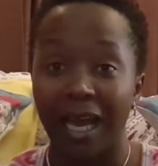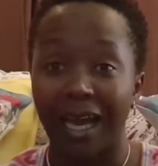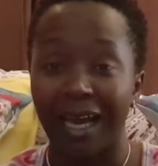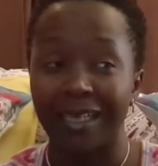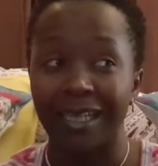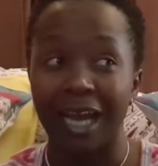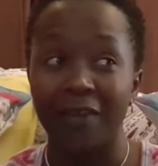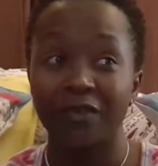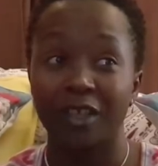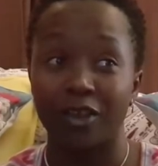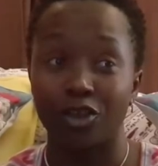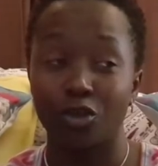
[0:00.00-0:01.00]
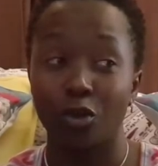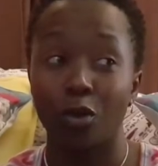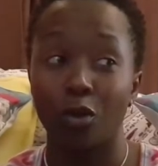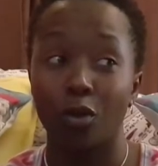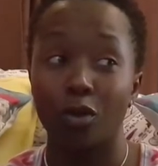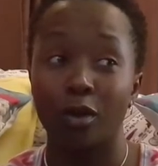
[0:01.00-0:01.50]
And after the
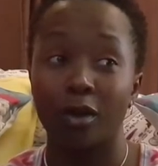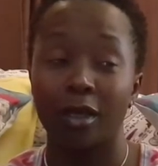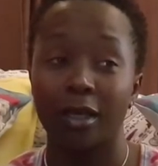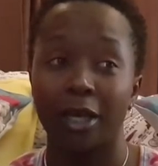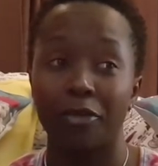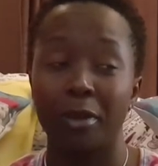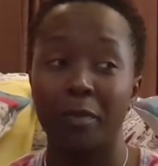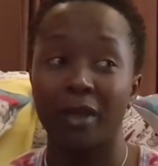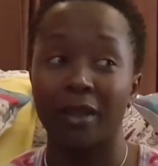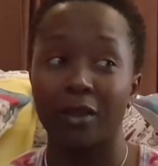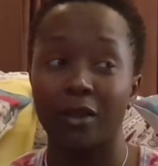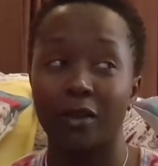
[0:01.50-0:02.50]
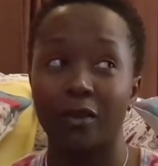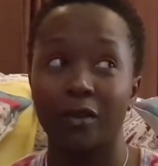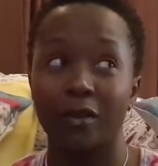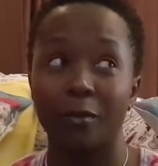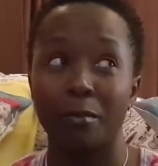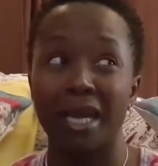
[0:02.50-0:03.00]
show, I remember
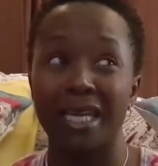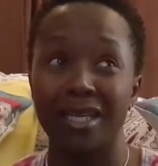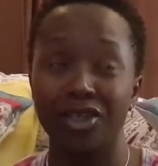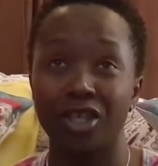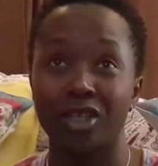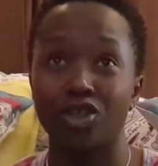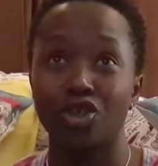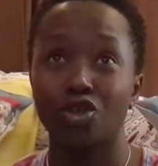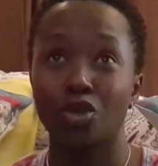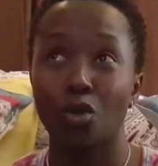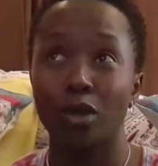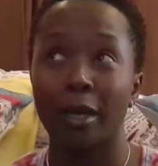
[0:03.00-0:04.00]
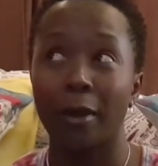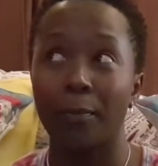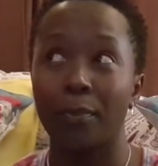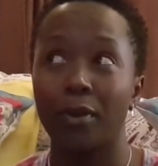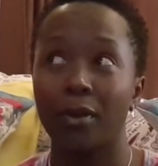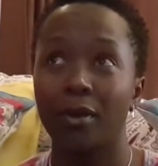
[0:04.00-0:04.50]
my ninjas showed
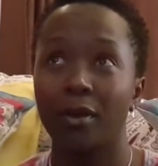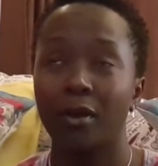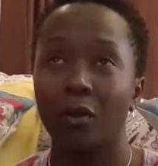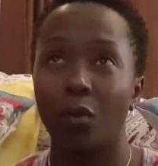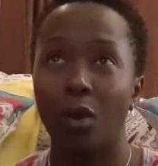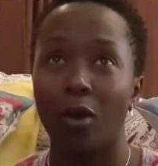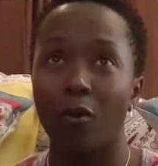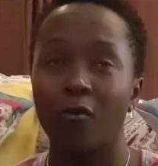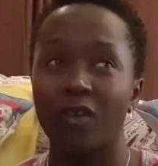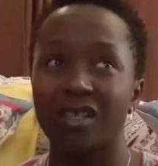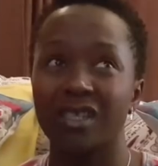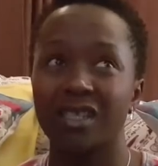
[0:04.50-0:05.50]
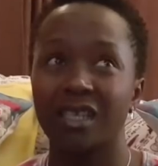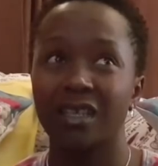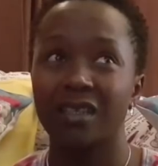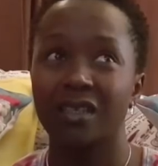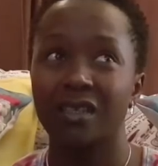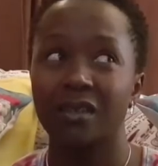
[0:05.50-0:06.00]
up, were over
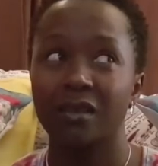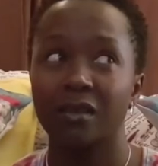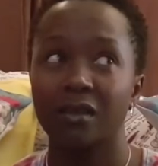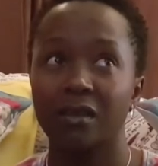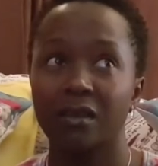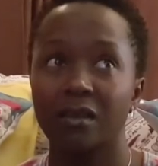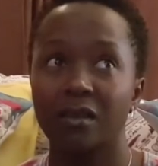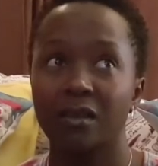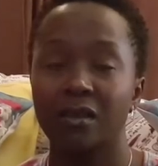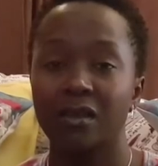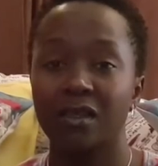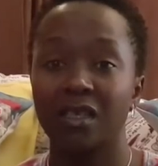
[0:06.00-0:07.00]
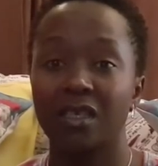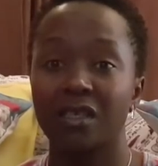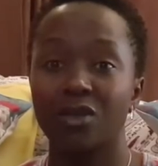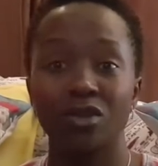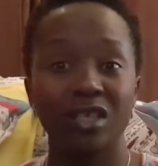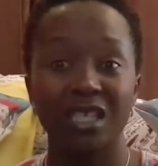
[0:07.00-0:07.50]

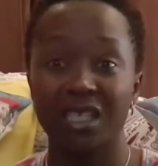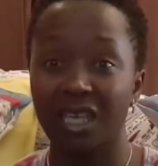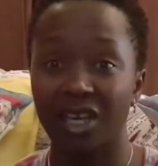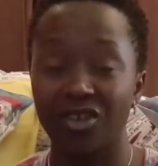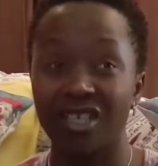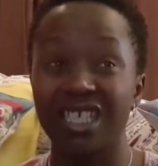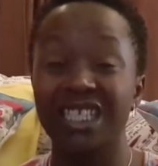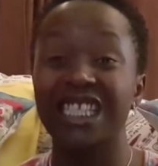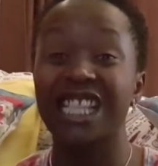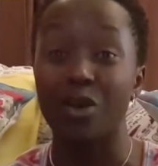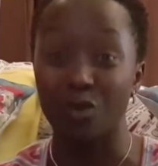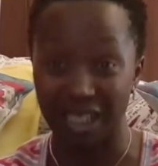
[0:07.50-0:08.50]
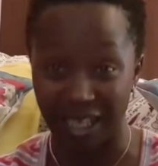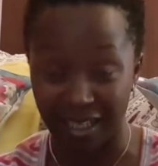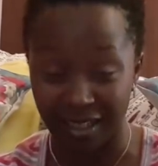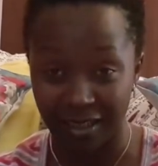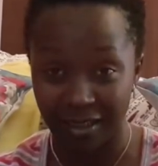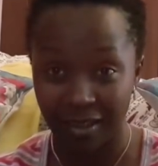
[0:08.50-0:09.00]

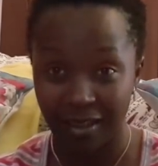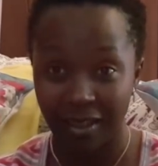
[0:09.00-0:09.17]
6,000